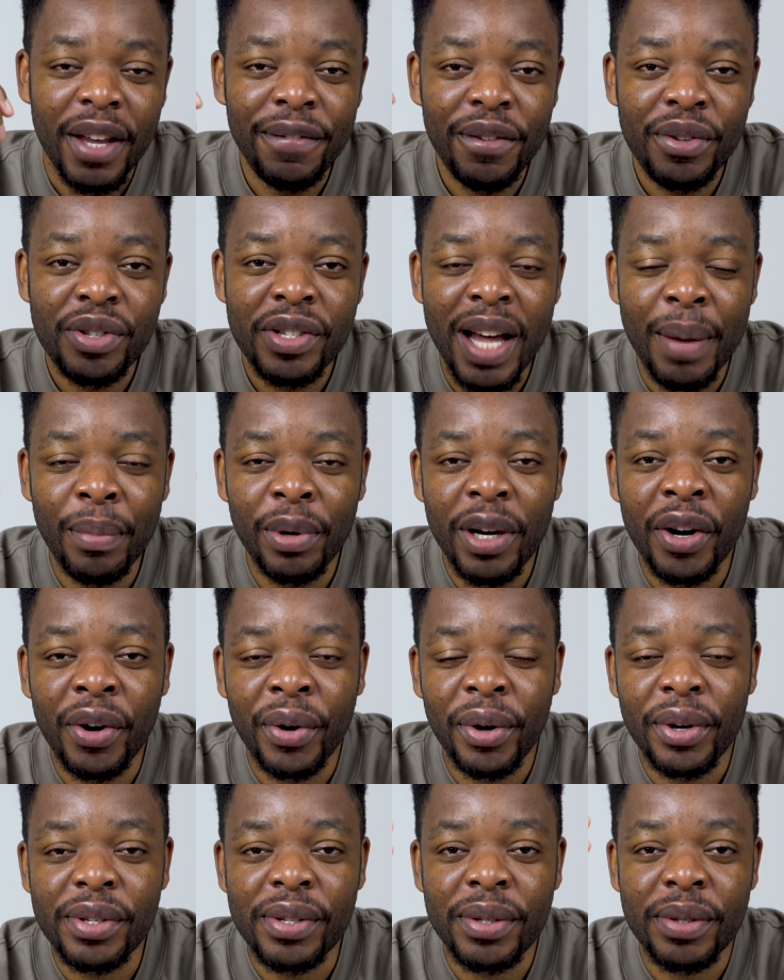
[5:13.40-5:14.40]
If you stumble
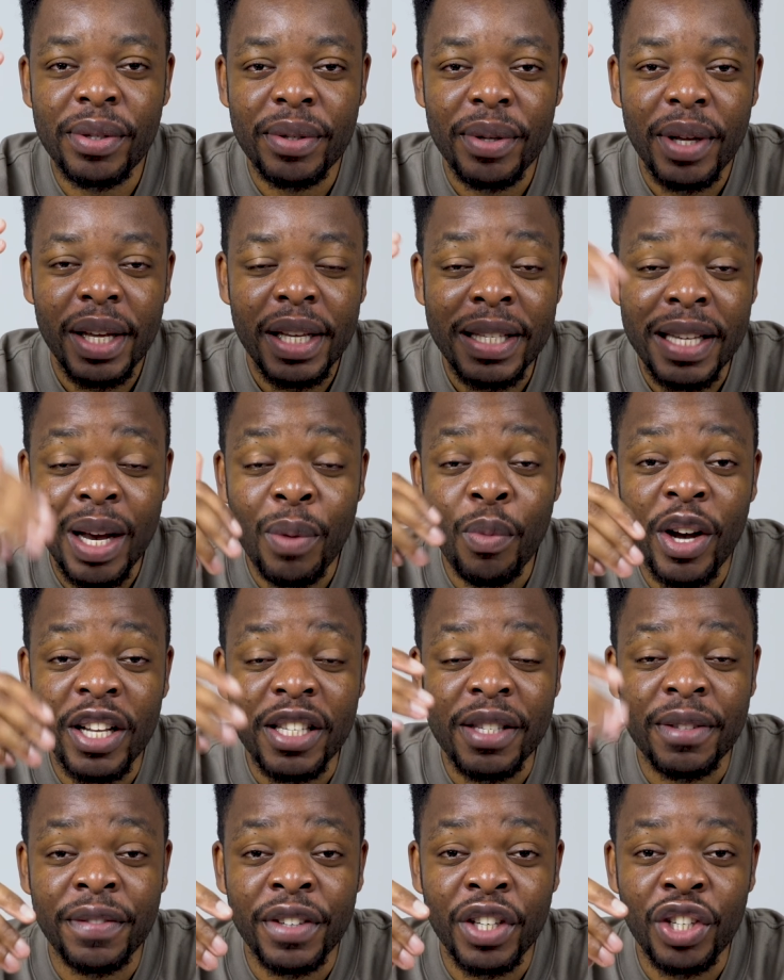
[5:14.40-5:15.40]
across
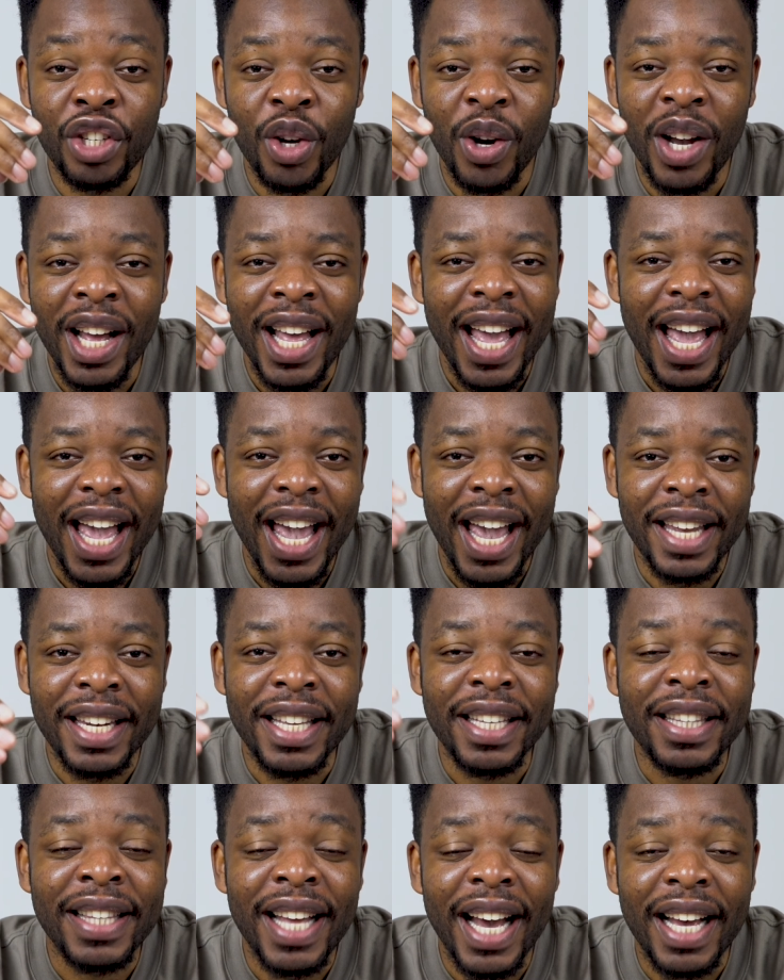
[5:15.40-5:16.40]
someone's video and
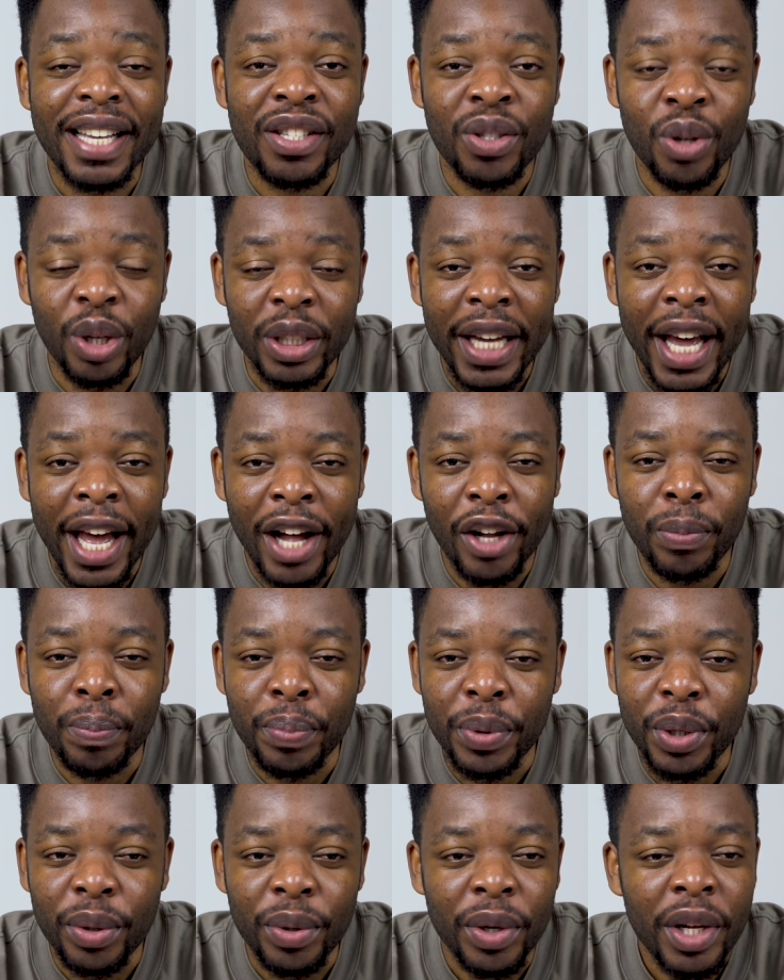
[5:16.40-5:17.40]
it does not help
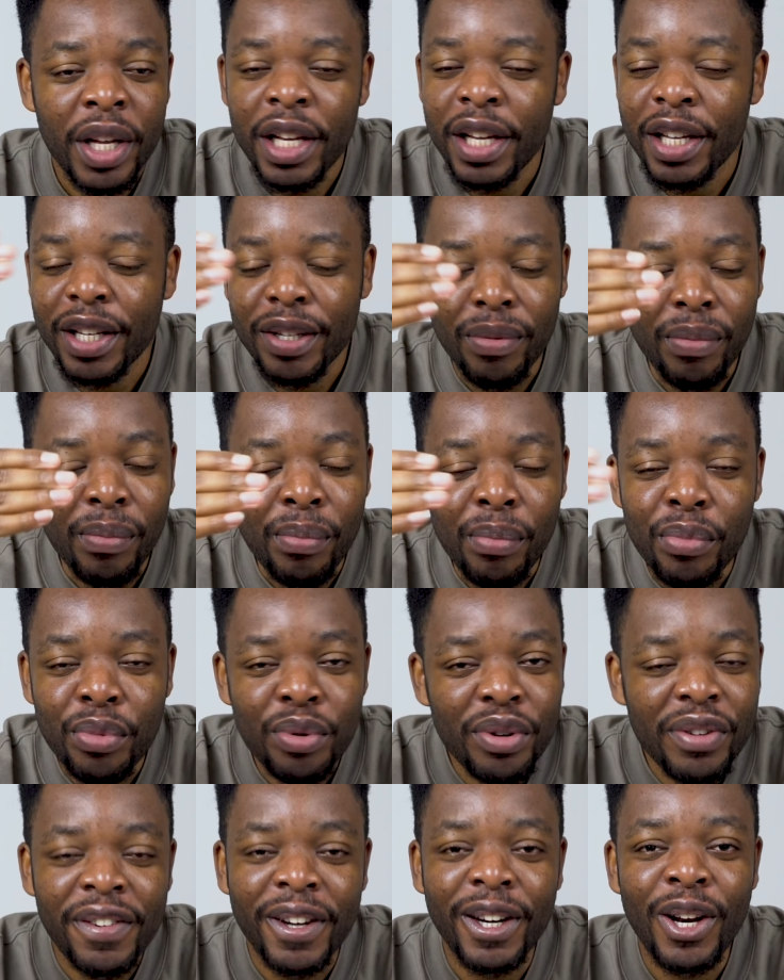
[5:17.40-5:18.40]
you,
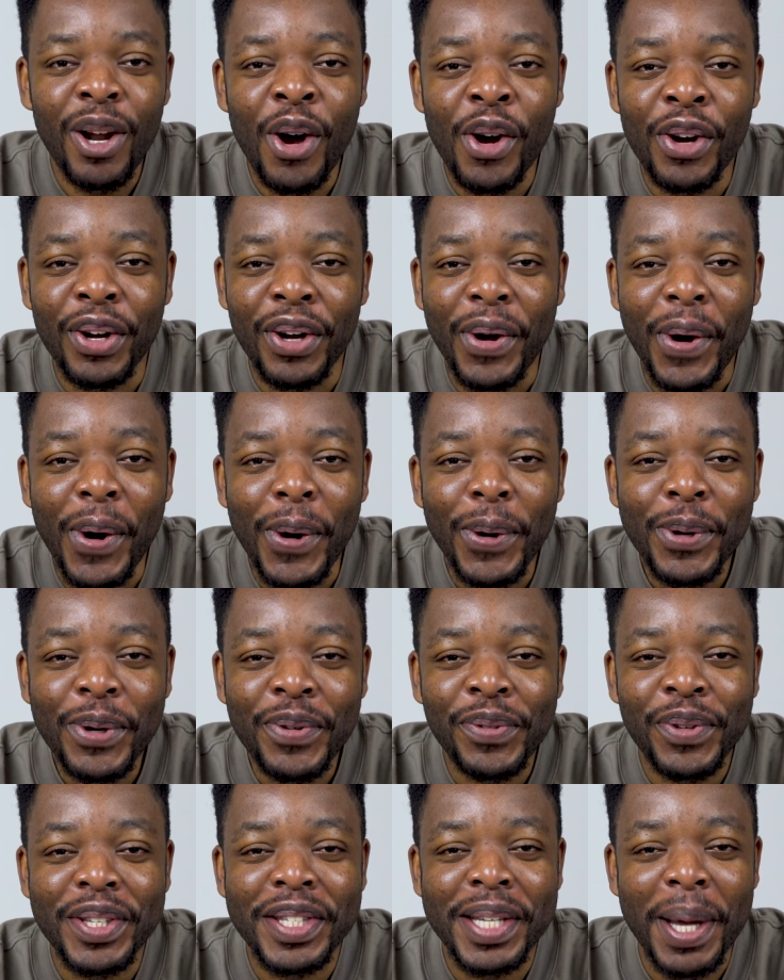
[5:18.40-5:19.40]
move along go
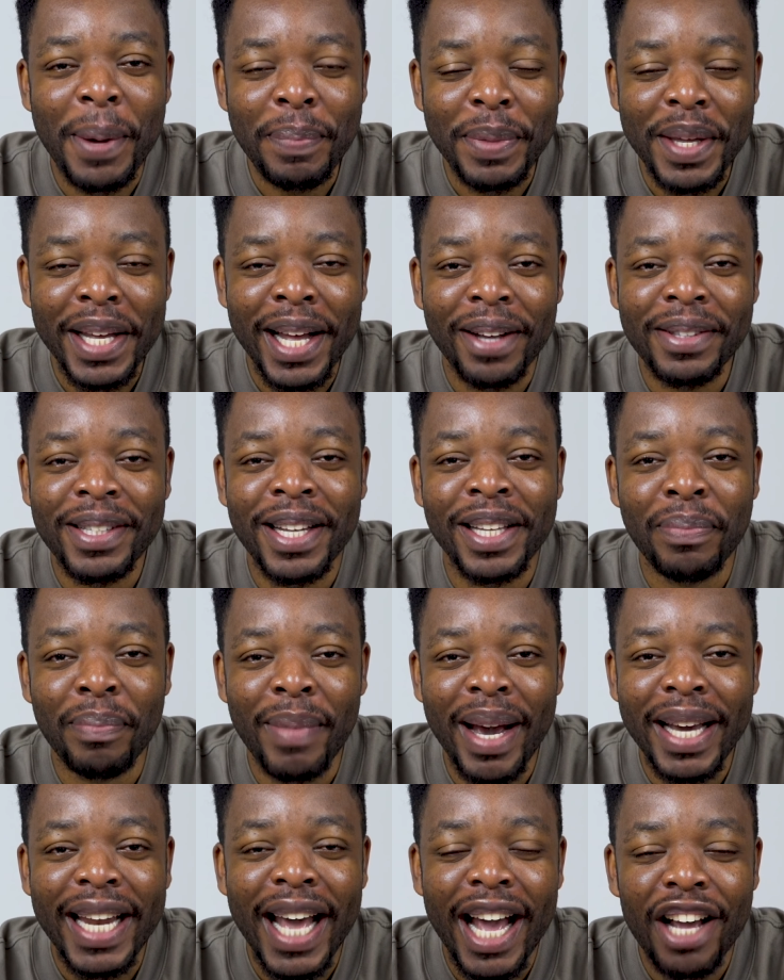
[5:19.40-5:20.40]
look for something else that
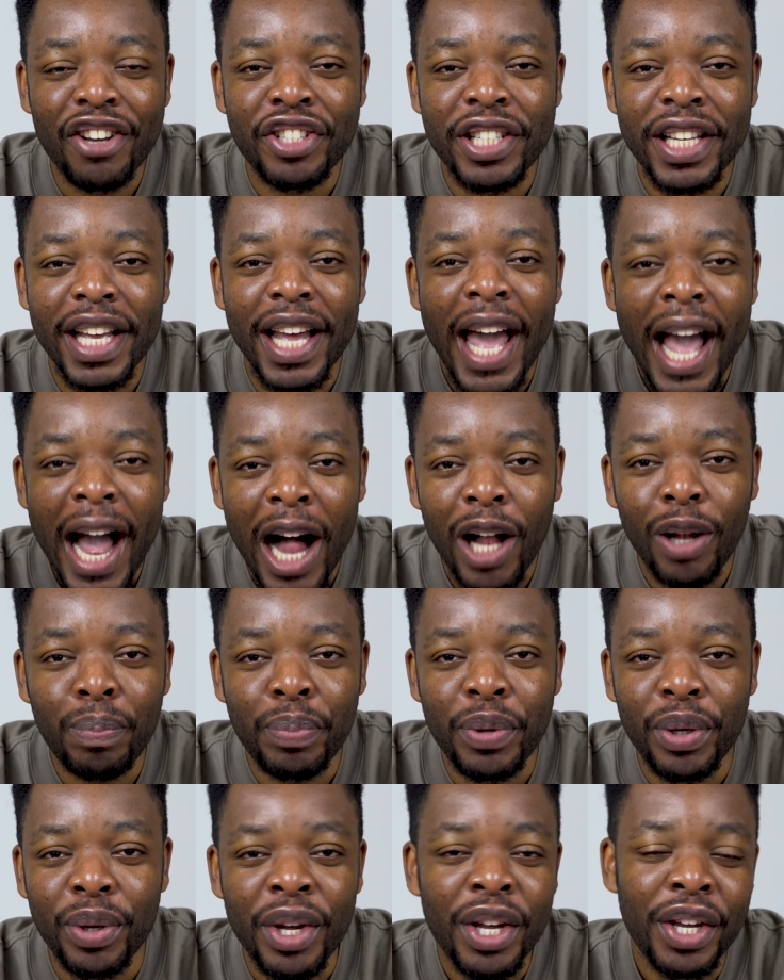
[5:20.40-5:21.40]
might actually help
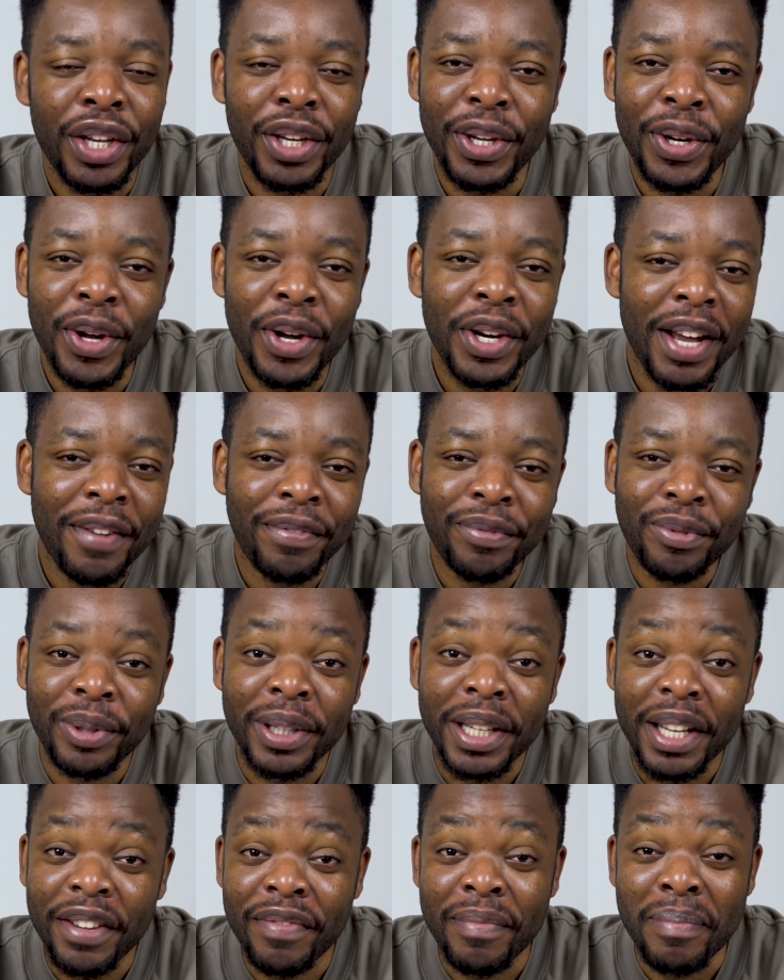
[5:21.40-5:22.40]
you you don't have to
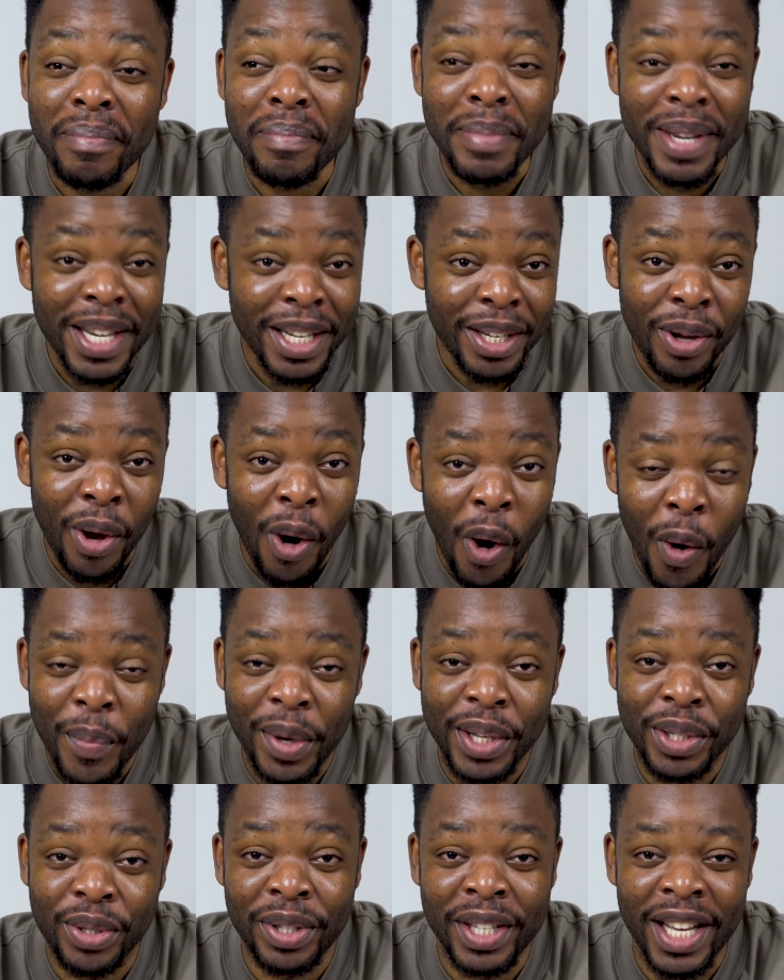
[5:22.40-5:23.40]
leave mean
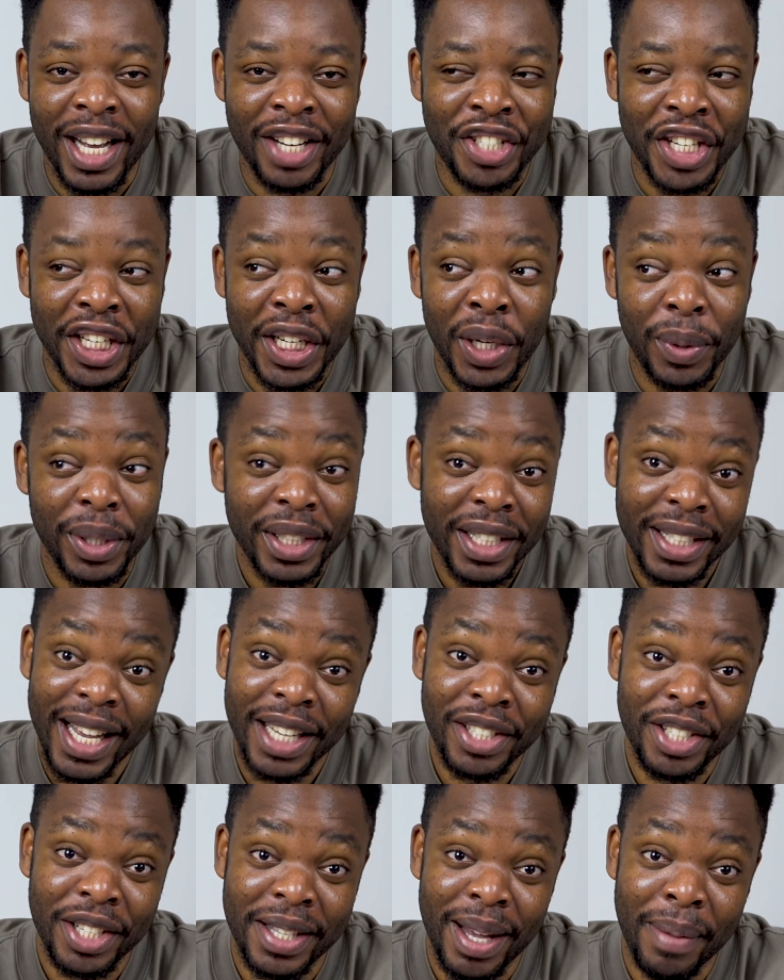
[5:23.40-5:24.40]
comments on their channel which is
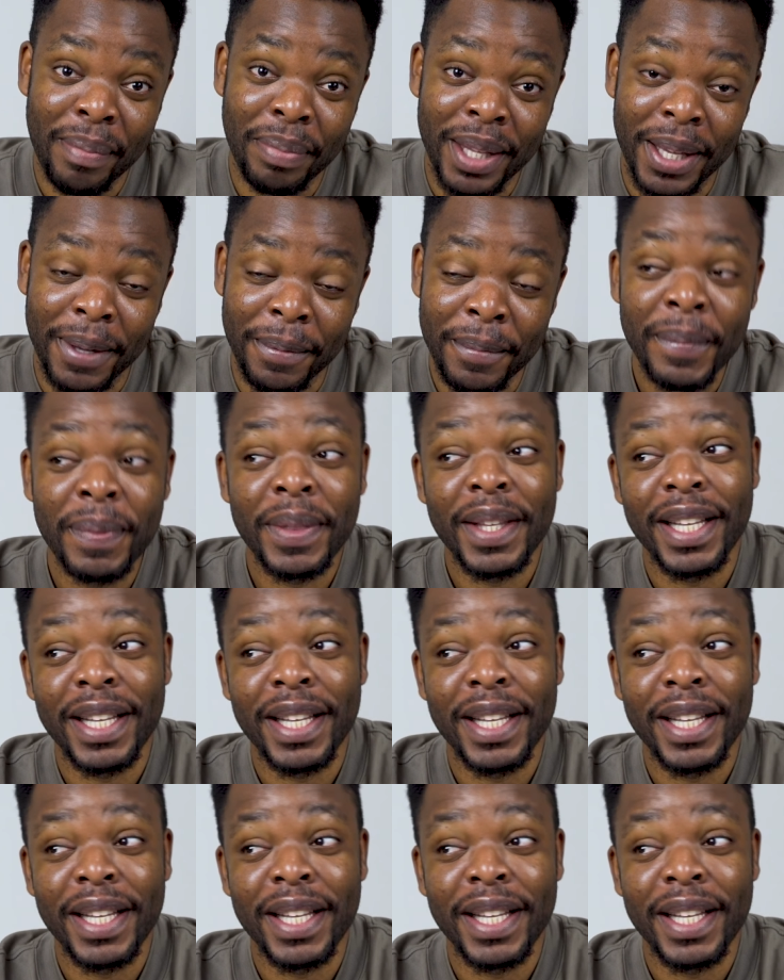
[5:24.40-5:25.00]
actually something